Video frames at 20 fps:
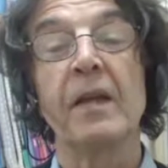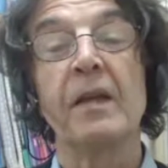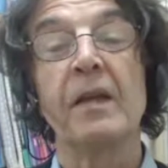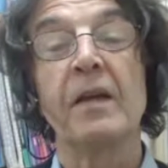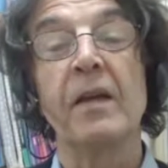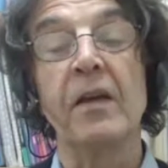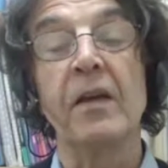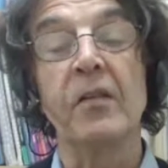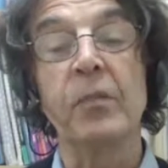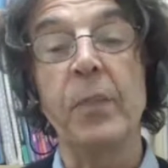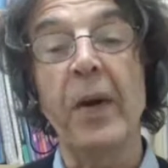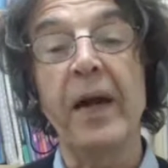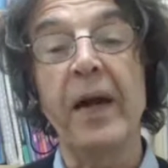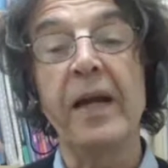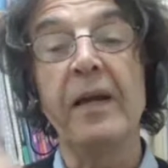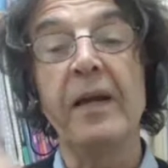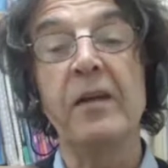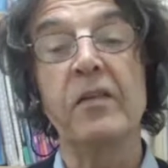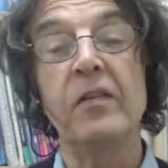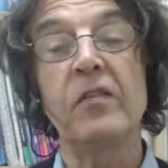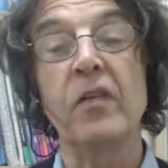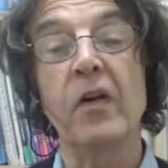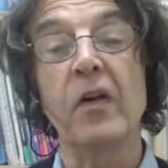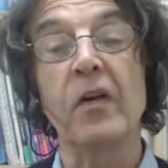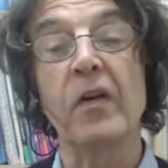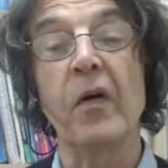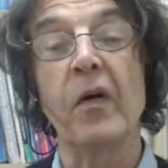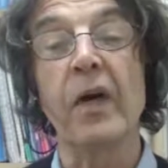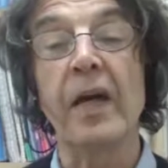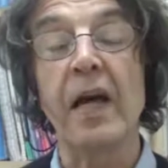His brain is not
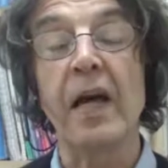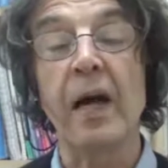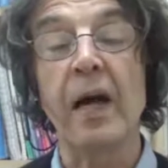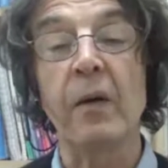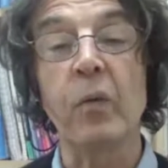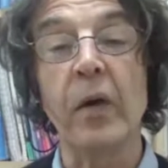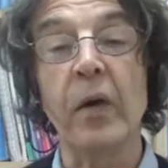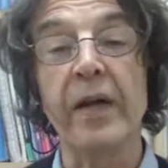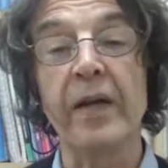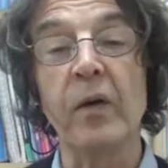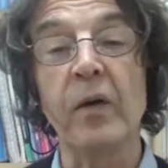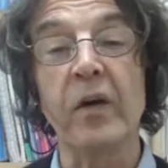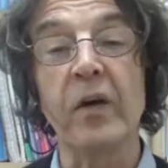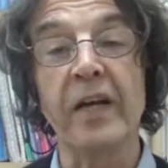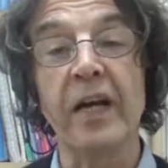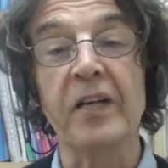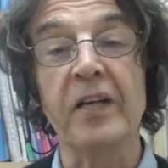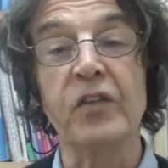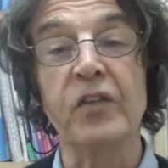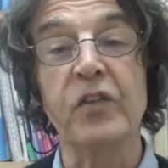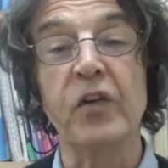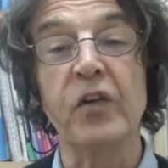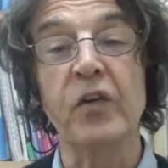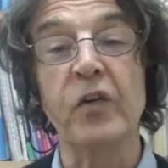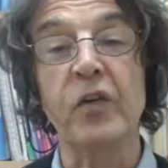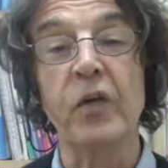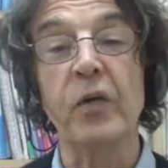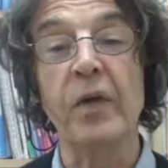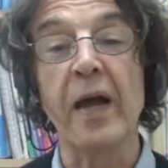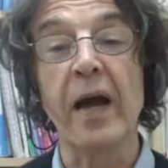going, I wonder what I should
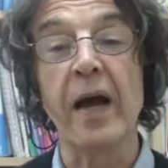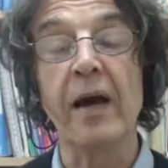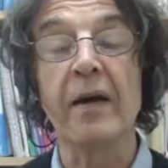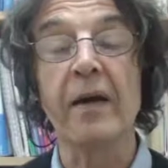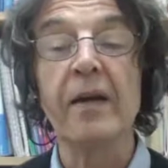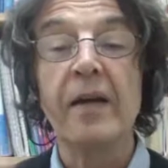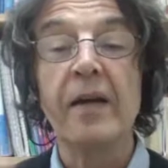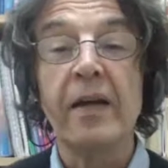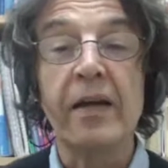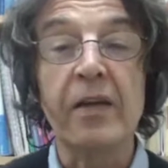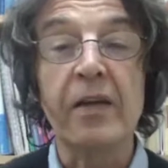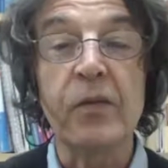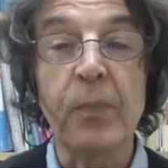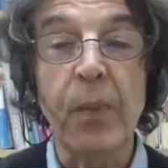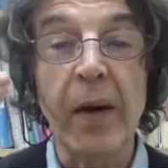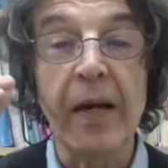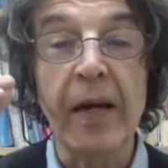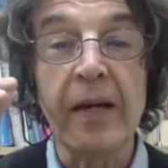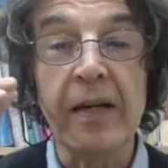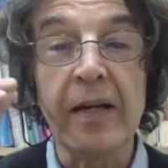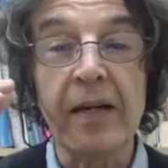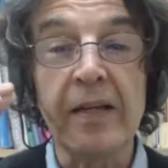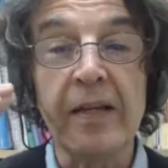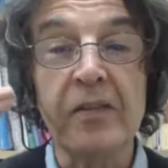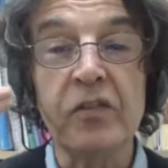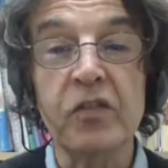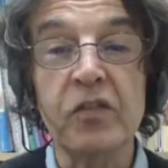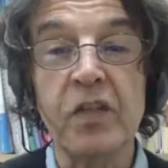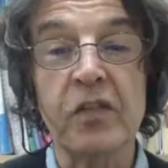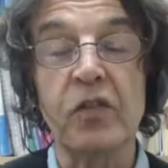do now. His brain
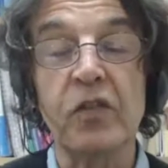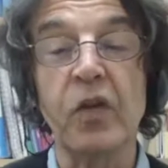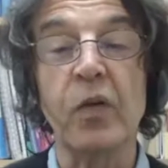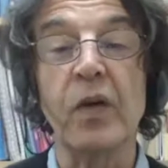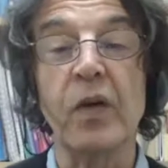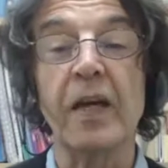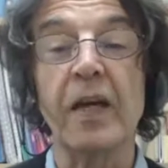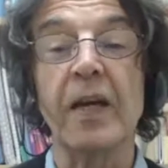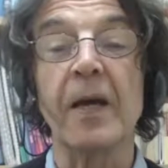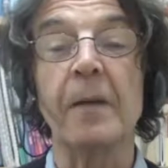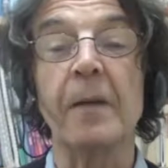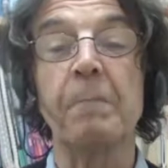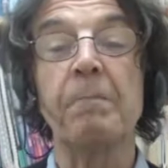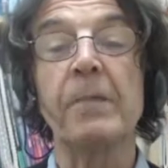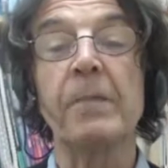is just doing it.